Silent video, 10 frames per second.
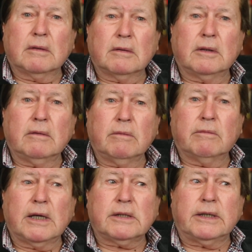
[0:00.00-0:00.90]
You know,
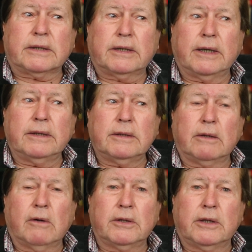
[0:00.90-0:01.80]
that's it, kid,
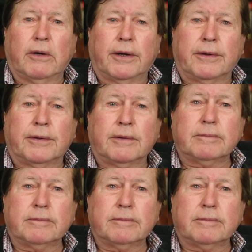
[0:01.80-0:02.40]
you're on your own.